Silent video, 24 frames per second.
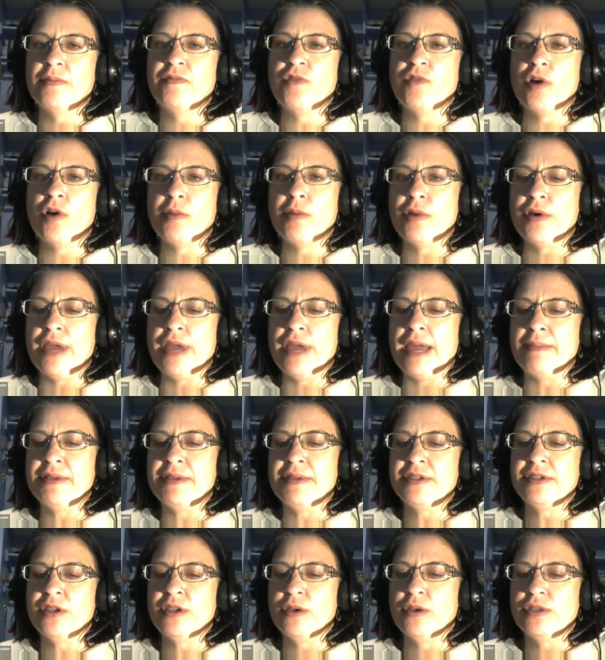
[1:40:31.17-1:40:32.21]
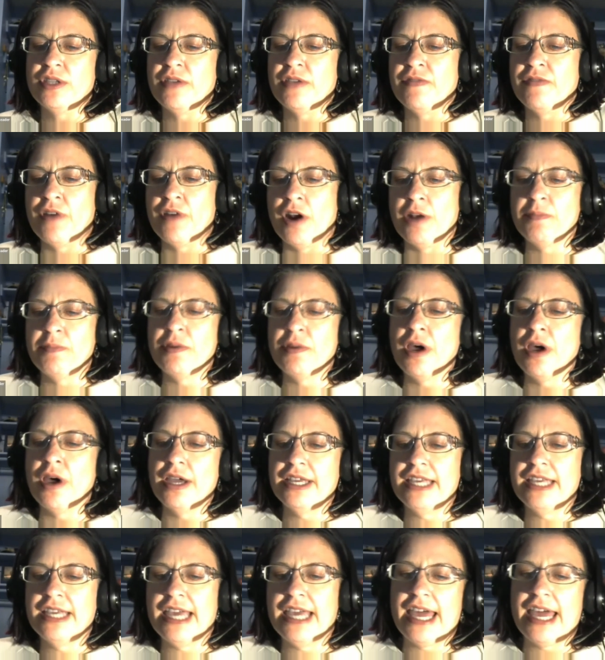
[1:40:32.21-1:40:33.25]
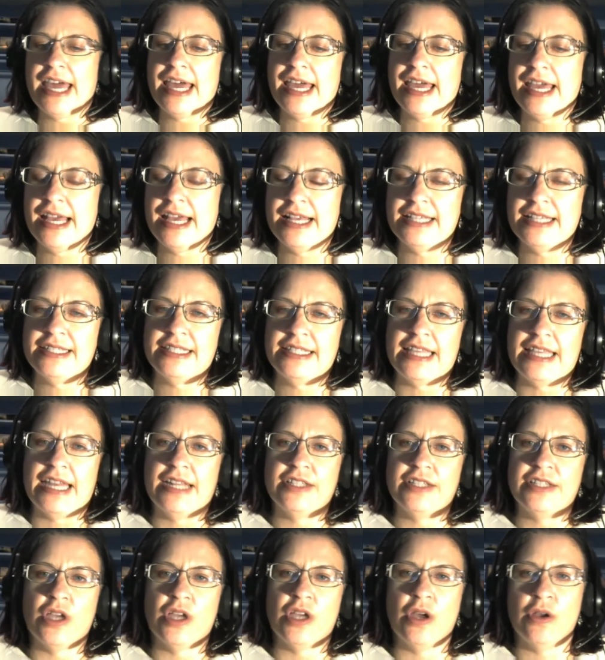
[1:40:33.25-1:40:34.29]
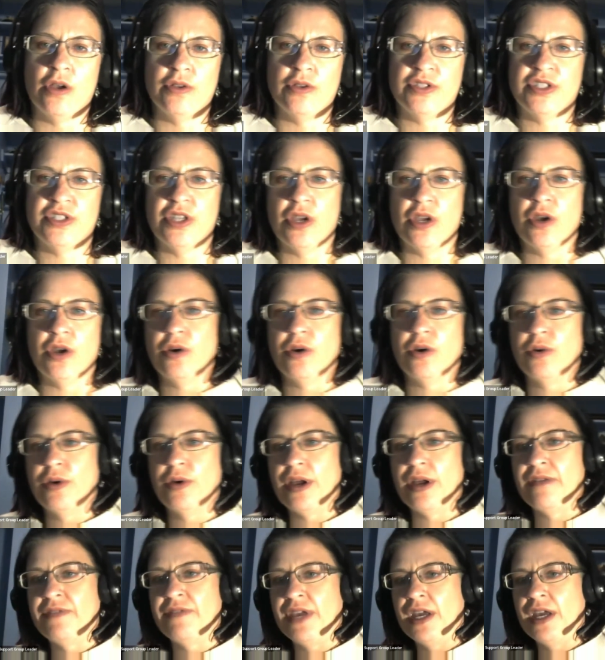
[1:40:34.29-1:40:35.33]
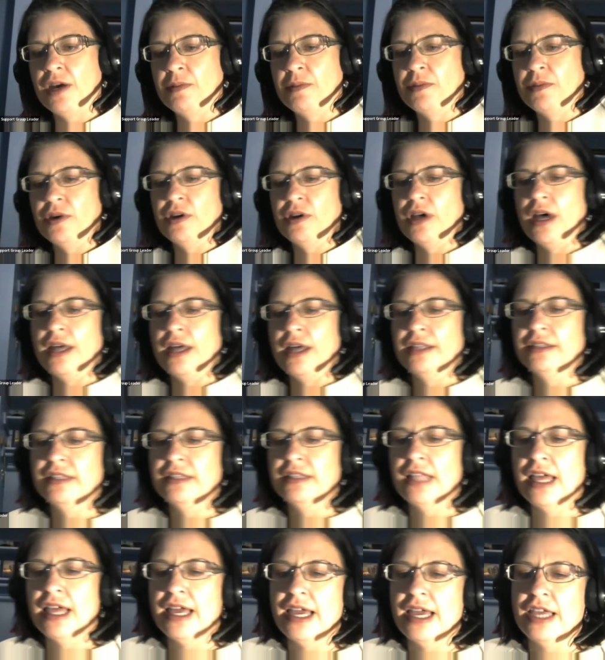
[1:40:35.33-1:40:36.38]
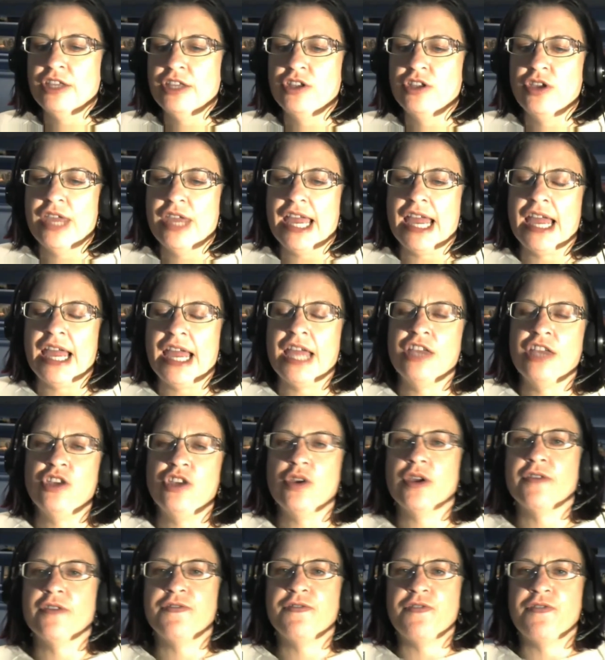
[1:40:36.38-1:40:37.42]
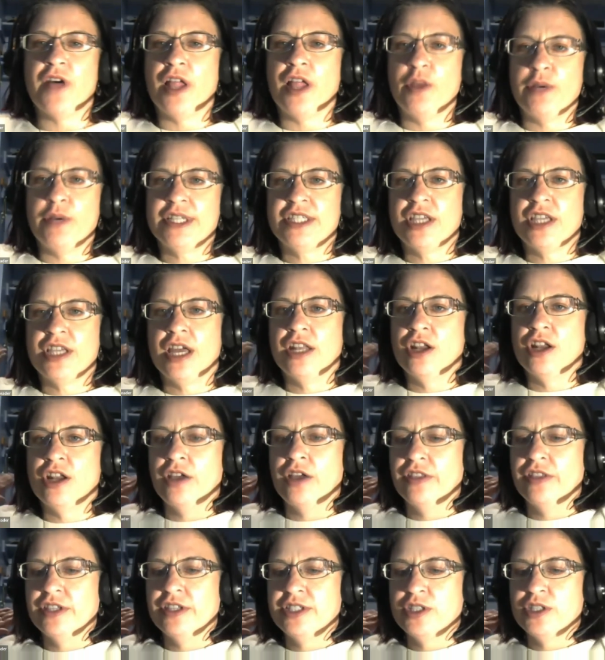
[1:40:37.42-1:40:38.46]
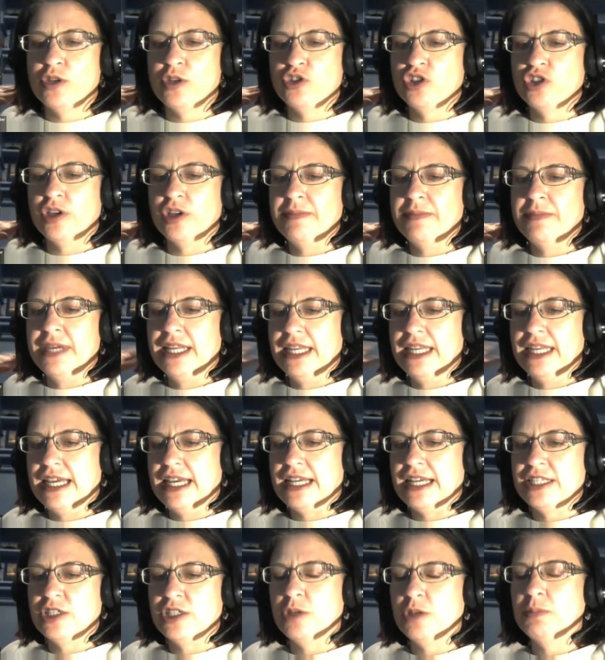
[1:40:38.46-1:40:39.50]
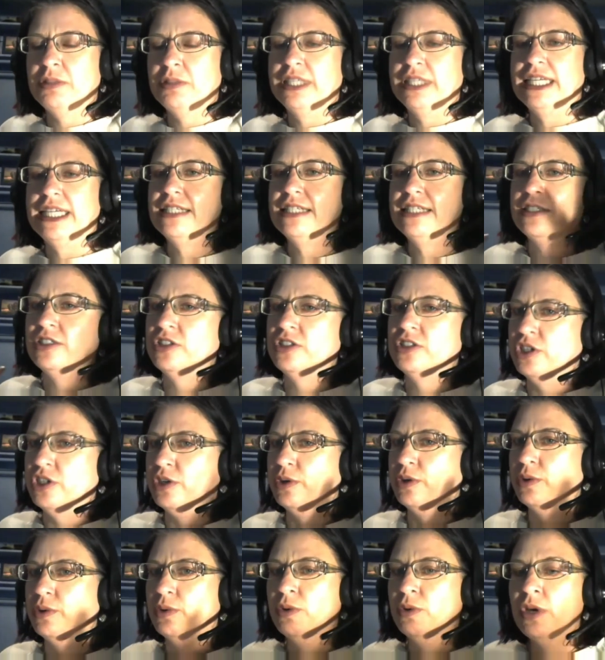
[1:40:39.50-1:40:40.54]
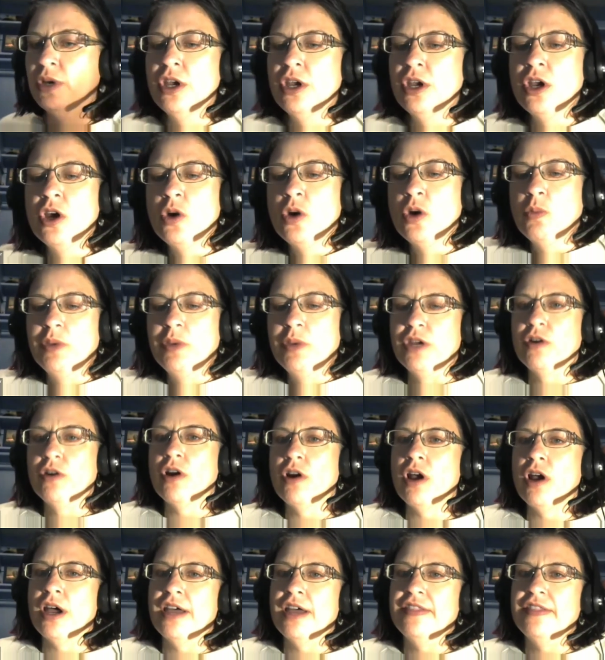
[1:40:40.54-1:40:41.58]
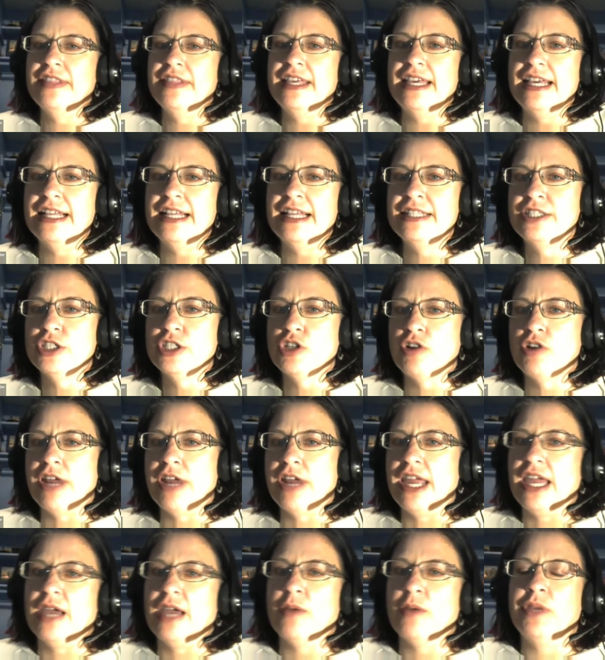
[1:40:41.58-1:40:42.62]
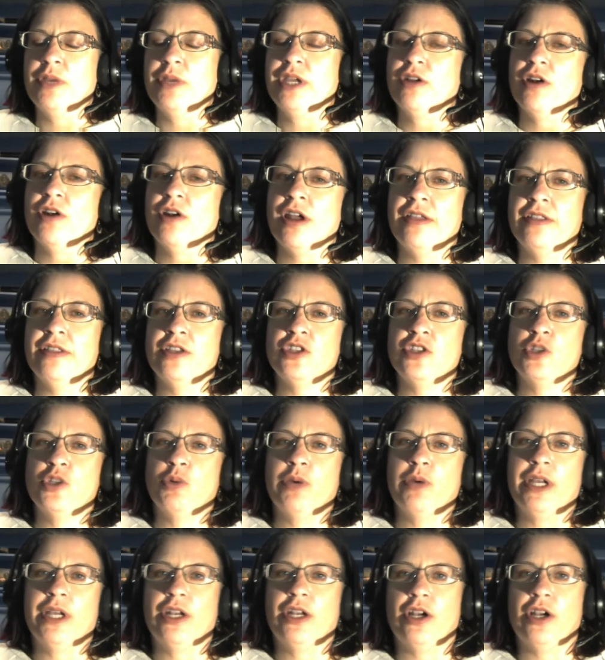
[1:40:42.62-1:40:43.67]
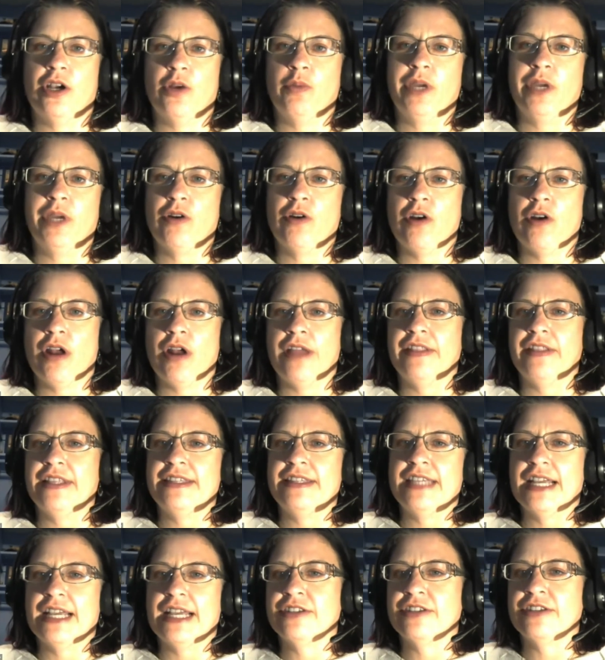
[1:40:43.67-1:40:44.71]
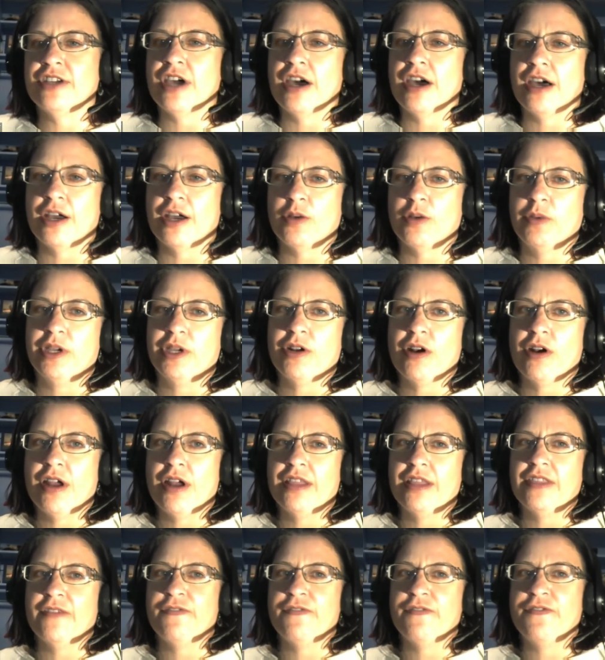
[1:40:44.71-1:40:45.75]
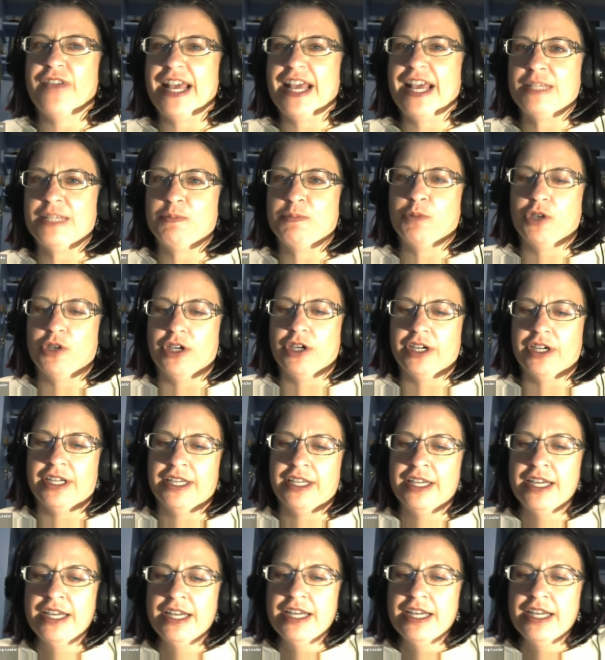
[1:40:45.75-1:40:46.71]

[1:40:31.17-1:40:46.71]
former episodes of our podcast that is also available online. And you can follow us on all the social media. So please do. We are on the Instagram. We are on the Twitter. We are on the TikTok. We are on the Facebook.